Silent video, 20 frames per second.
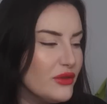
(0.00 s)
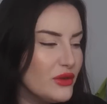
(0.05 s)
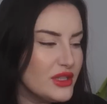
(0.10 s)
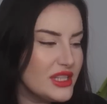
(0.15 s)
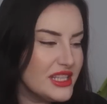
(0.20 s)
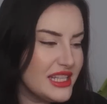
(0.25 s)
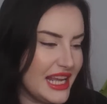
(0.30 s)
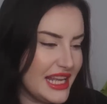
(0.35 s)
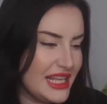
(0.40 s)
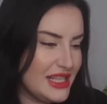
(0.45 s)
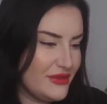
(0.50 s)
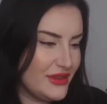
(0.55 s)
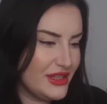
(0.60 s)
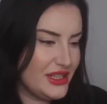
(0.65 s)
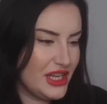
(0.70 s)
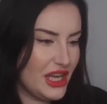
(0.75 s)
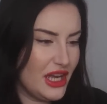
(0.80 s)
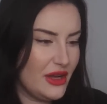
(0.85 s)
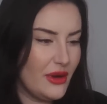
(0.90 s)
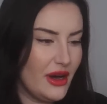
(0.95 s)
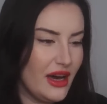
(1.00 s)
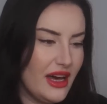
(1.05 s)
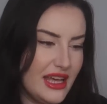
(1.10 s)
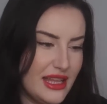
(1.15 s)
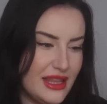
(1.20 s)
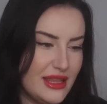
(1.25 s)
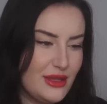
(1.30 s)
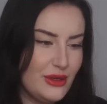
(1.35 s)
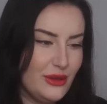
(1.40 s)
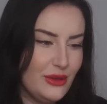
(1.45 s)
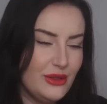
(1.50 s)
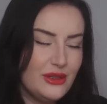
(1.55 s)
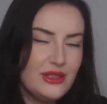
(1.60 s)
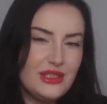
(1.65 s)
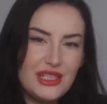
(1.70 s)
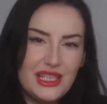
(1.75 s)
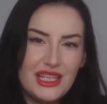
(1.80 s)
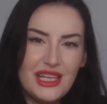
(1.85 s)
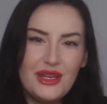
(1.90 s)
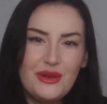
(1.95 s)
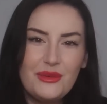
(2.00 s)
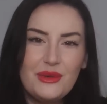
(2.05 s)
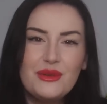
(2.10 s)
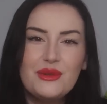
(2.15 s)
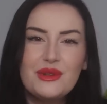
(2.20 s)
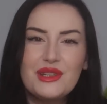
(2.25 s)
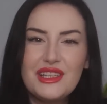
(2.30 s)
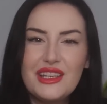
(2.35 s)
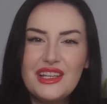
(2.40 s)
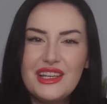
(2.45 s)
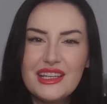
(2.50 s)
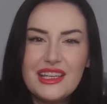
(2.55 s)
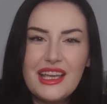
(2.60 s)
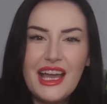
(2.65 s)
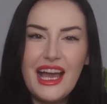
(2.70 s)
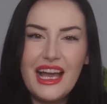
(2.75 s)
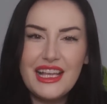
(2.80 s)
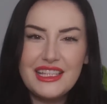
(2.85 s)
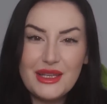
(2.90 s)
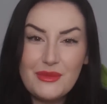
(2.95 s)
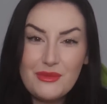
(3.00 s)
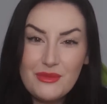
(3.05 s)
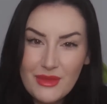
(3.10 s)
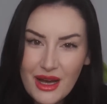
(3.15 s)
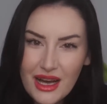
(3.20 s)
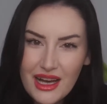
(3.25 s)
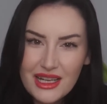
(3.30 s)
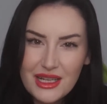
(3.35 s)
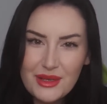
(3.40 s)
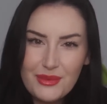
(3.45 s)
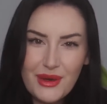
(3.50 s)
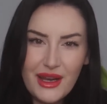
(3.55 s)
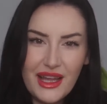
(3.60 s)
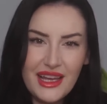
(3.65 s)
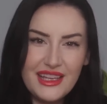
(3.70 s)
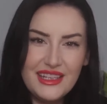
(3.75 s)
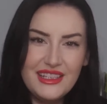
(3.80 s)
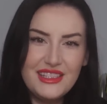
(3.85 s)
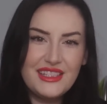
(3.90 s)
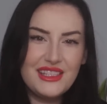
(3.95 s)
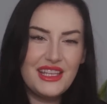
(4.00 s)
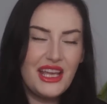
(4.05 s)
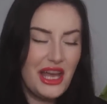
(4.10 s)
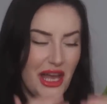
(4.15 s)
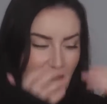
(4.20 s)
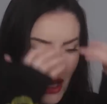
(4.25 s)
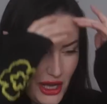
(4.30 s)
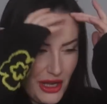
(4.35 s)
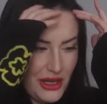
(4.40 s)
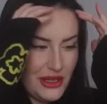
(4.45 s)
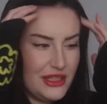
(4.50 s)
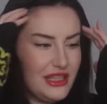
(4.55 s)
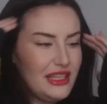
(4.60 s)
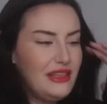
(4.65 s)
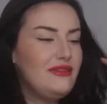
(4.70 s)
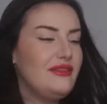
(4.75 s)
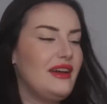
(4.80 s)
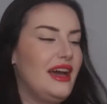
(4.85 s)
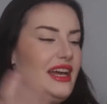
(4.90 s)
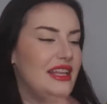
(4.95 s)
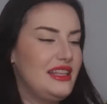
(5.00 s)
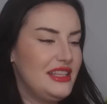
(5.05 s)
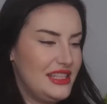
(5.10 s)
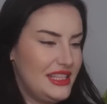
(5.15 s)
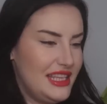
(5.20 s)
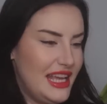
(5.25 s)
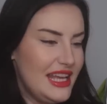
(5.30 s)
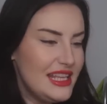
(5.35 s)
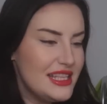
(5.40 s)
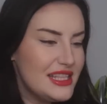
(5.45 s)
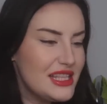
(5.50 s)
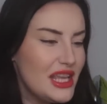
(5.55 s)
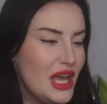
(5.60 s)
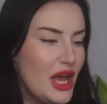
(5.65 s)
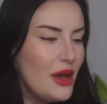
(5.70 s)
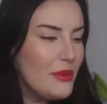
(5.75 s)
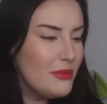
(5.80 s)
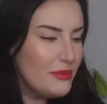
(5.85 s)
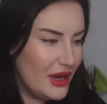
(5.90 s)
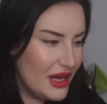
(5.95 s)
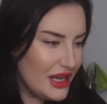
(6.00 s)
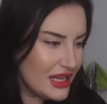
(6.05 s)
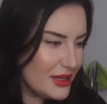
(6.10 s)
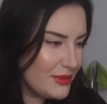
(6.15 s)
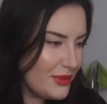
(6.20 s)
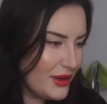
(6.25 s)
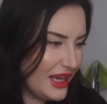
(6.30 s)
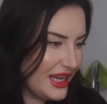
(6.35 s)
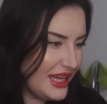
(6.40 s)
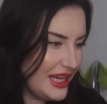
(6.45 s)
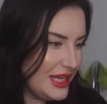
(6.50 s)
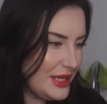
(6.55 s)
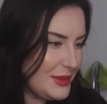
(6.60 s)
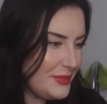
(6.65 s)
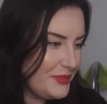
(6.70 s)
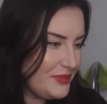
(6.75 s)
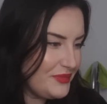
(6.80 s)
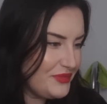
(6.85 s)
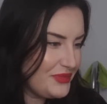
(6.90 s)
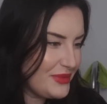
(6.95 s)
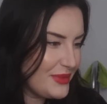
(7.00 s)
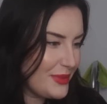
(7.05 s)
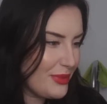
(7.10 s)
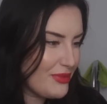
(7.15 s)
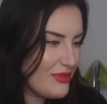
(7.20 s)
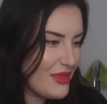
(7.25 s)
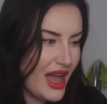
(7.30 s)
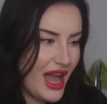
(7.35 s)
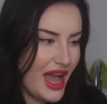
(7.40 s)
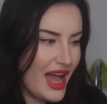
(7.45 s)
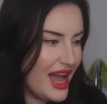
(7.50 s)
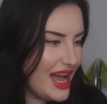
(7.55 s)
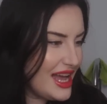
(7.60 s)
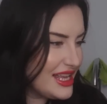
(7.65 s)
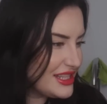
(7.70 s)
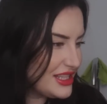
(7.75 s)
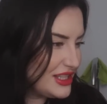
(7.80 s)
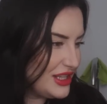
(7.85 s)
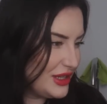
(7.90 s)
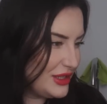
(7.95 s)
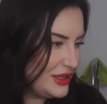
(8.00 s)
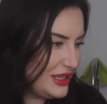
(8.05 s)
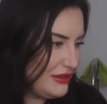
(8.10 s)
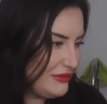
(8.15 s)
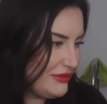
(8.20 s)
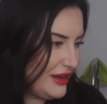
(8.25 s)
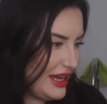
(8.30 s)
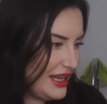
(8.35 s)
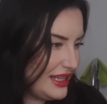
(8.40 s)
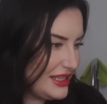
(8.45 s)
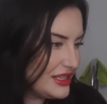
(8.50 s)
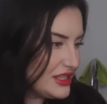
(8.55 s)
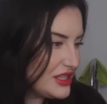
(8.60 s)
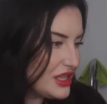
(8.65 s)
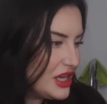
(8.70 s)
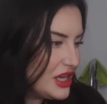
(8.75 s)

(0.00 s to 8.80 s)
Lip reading: For today's video, I thought we would look at Markiplier's OnlyFans. Yes, Markiplier has an OnlyFans.